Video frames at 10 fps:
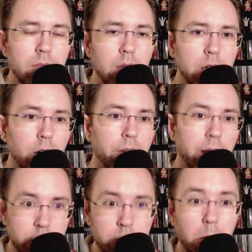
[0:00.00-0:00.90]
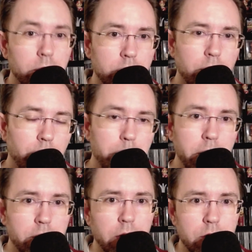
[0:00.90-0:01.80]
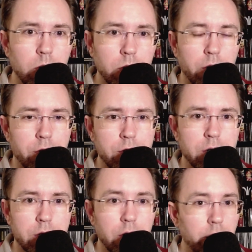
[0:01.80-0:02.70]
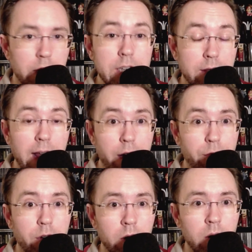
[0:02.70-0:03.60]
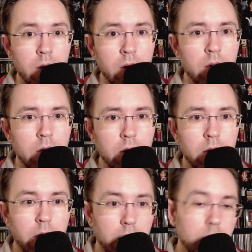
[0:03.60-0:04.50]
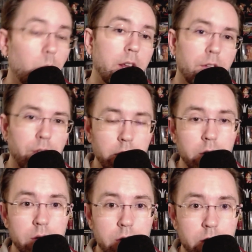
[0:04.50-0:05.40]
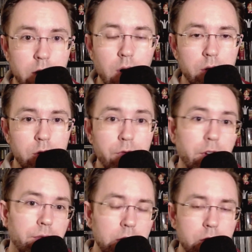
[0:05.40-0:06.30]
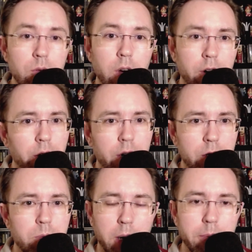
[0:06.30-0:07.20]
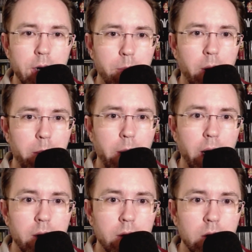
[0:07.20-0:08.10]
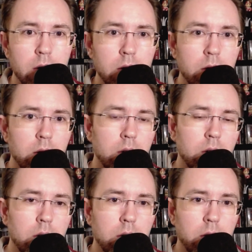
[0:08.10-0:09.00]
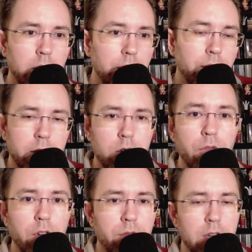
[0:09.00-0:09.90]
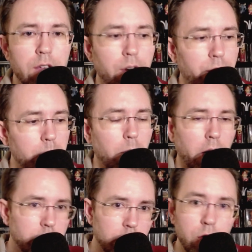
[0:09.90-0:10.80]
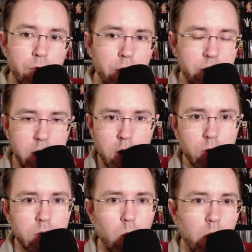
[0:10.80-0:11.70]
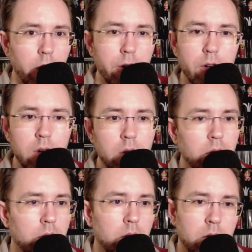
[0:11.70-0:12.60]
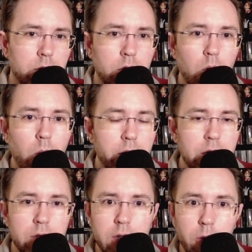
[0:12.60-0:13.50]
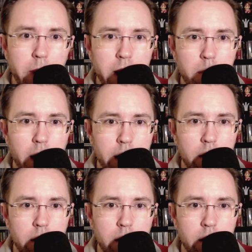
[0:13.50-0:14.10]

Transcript: You know, that smart son of a bitch that sold it for 600, he's laughing. And he's waiting for to go to 250, 200, and he's probably going to buy back. Even at 250, even if he buys at 250, it goes to 100, so what? He still made money.